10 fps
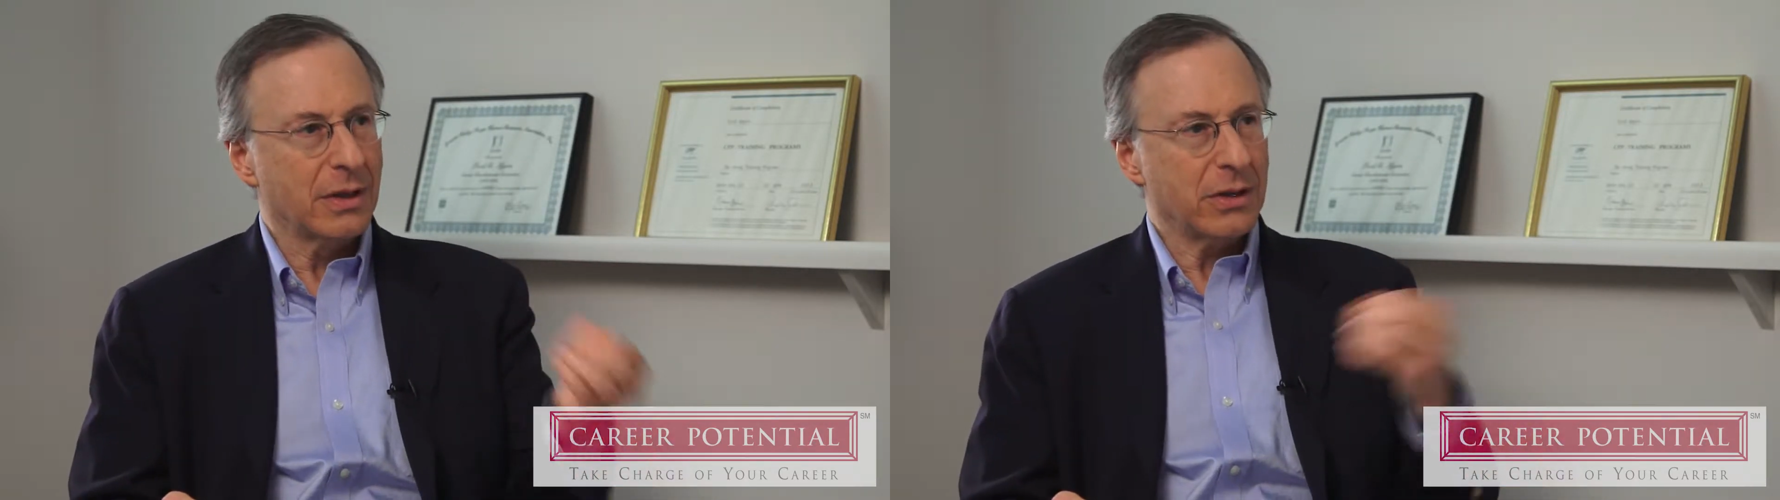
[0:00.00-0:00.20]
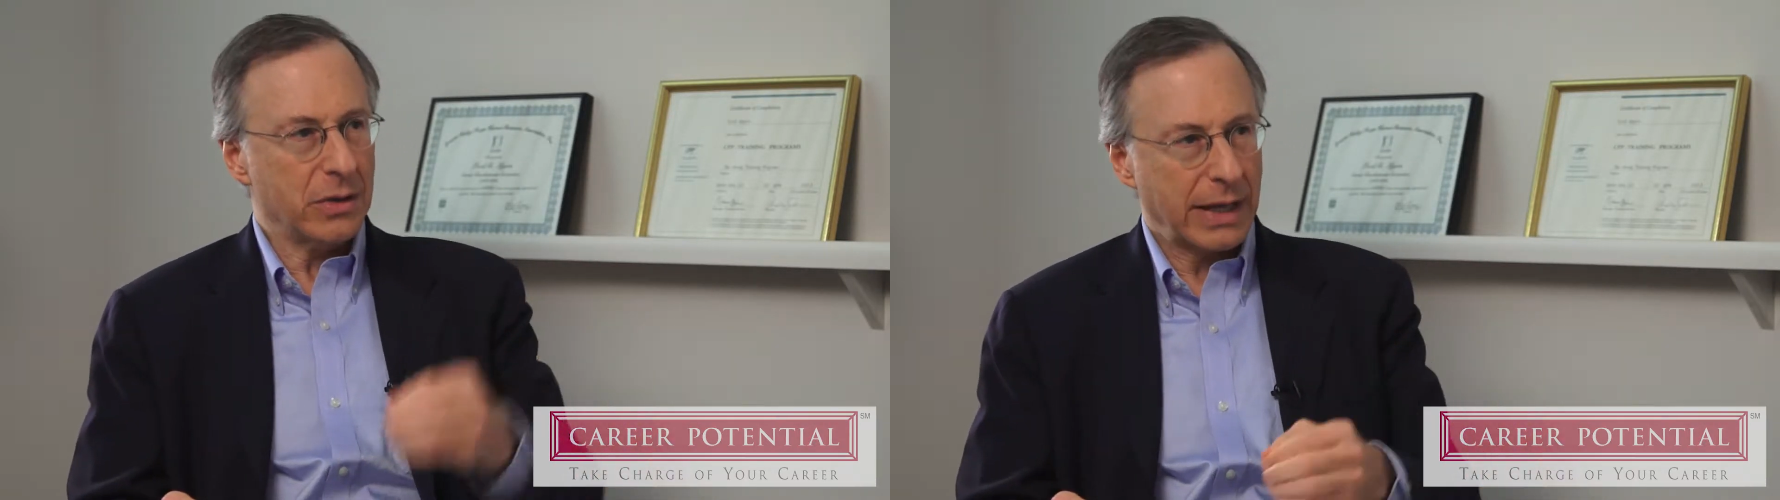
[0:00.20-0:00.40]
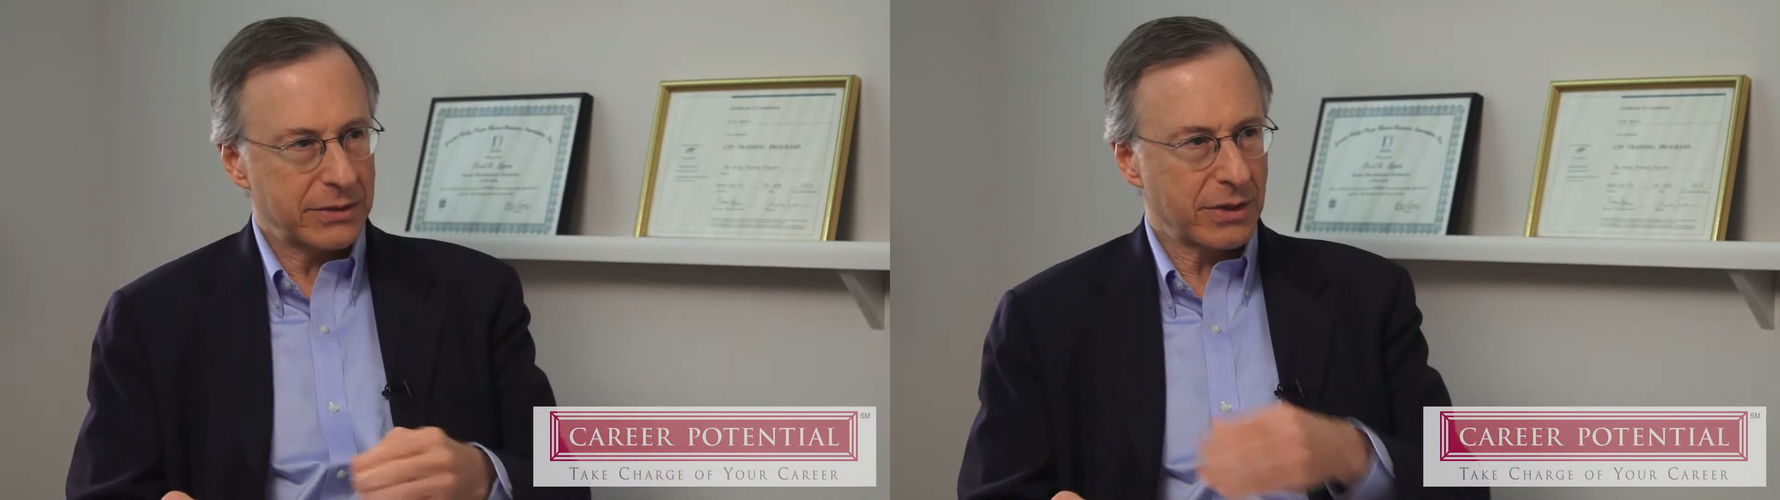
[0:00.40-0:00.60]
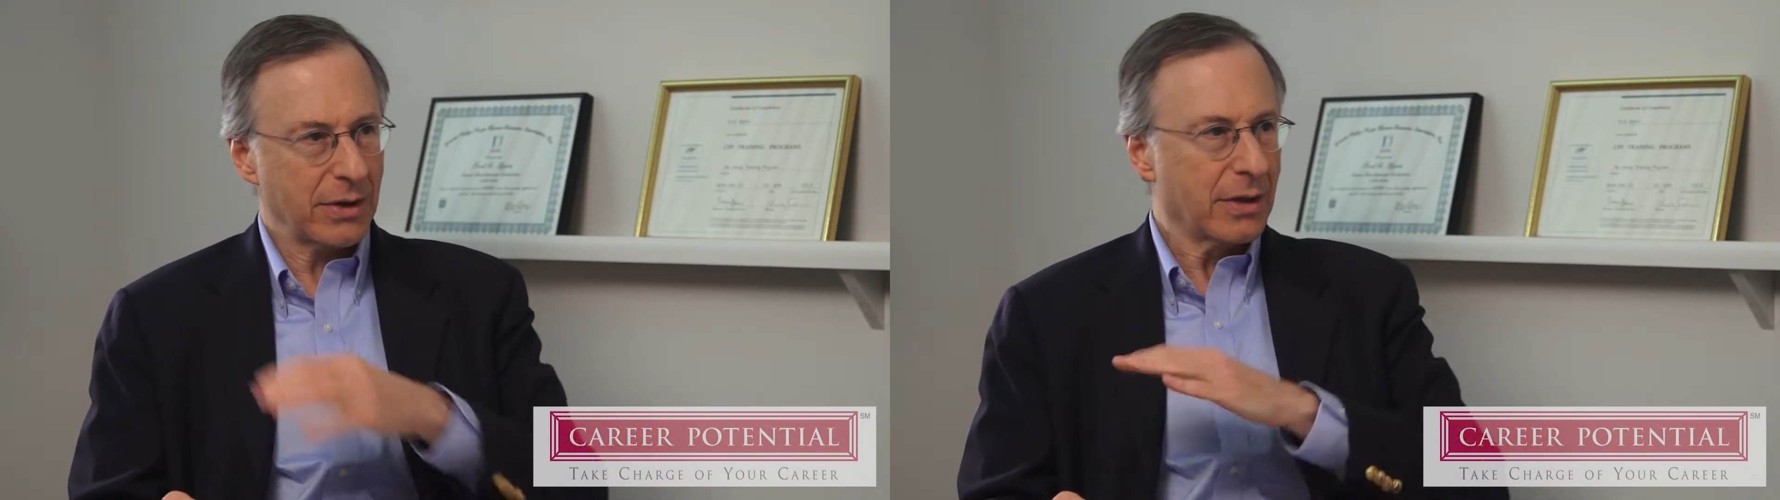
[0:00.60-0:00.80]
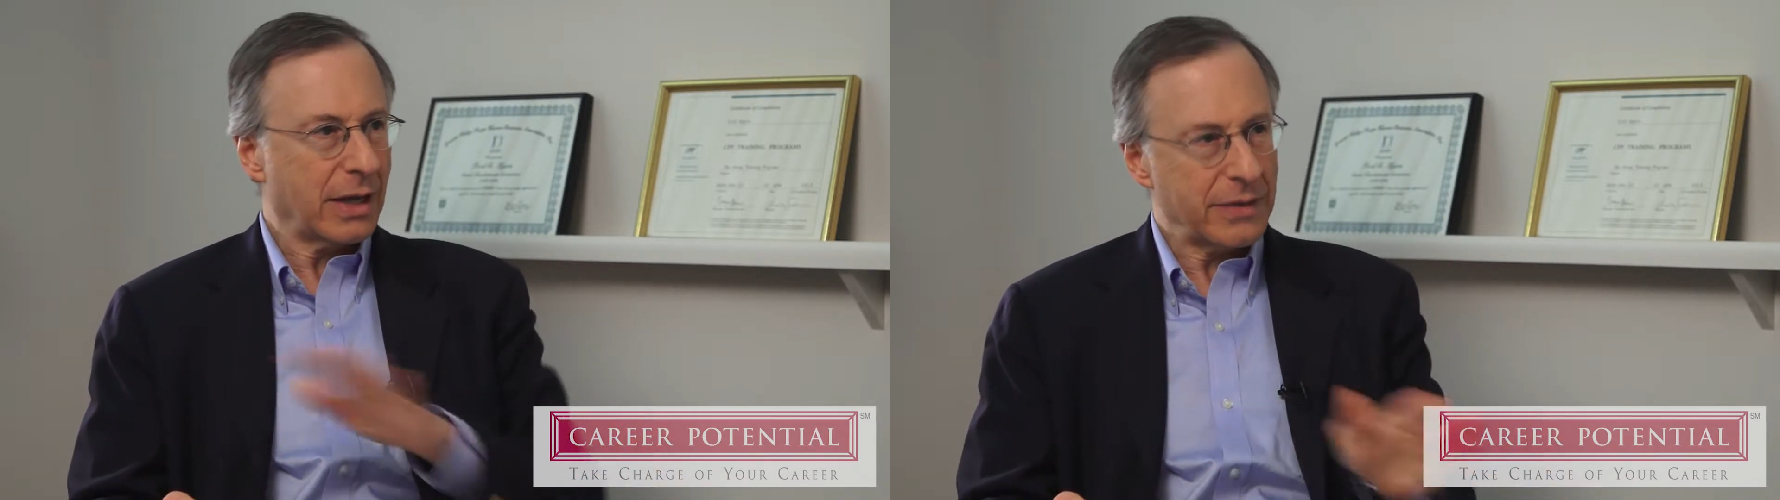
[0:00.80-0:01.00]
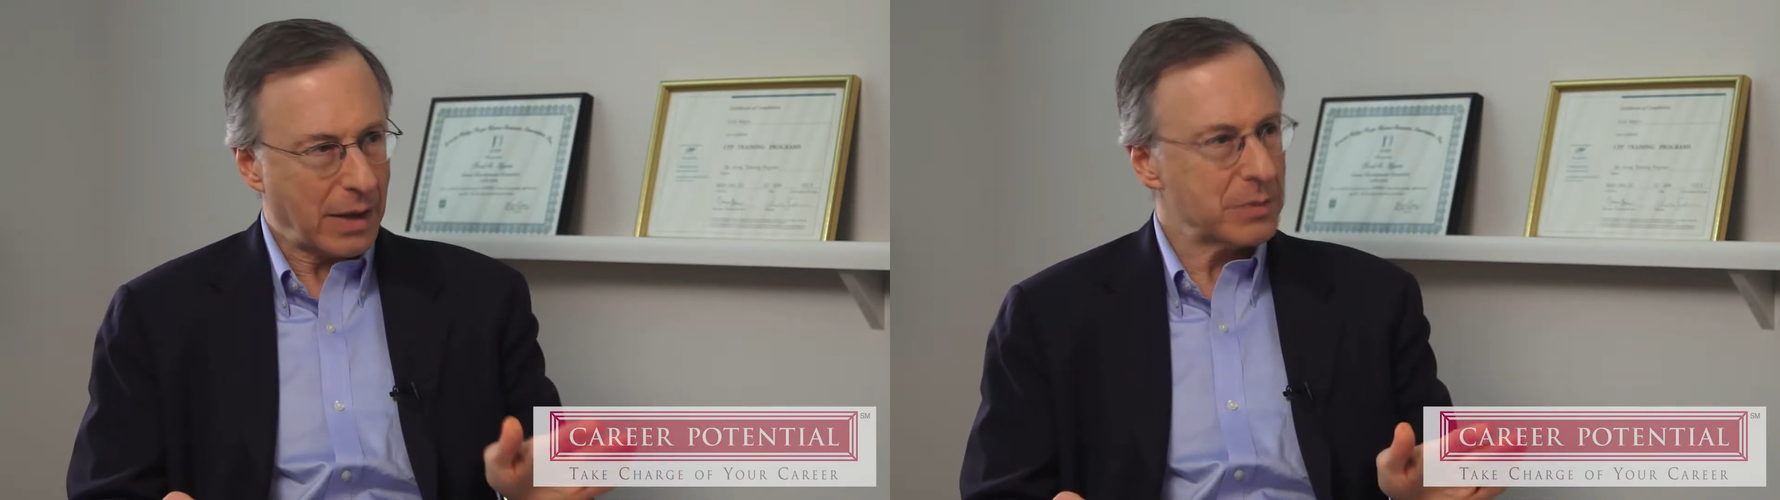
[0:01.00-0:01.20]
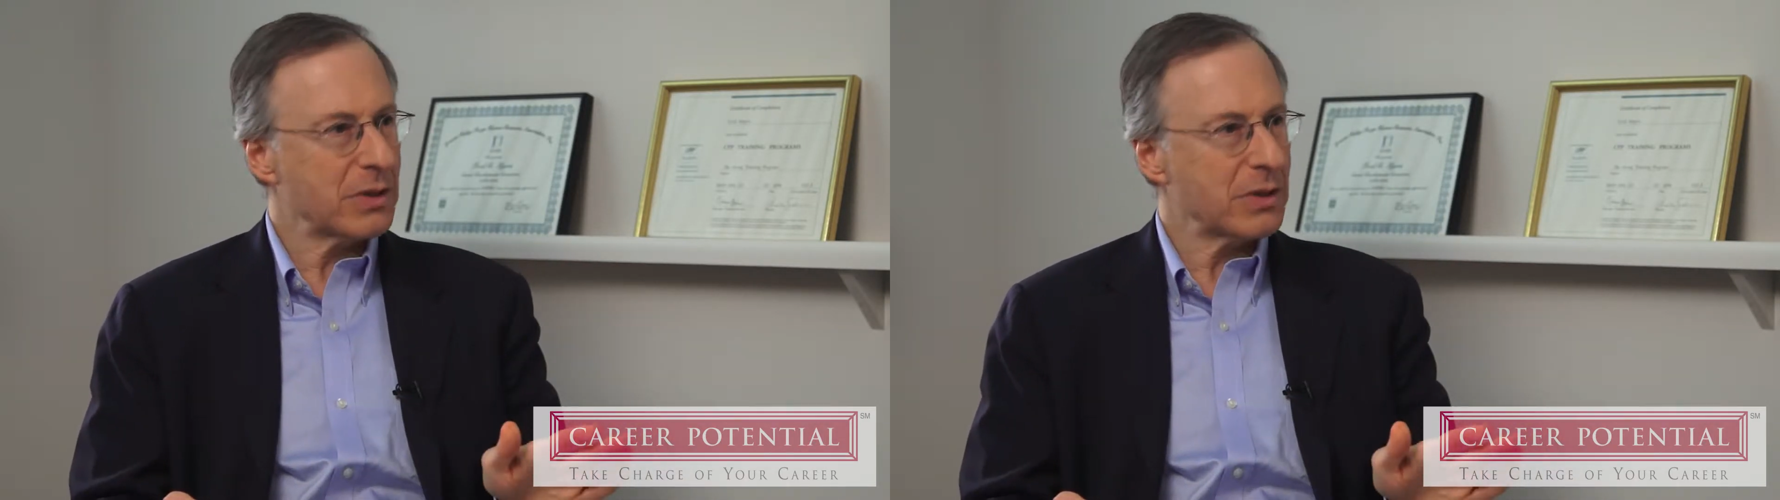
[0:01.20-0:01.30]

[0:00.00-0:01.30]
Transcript: you'd answer, and that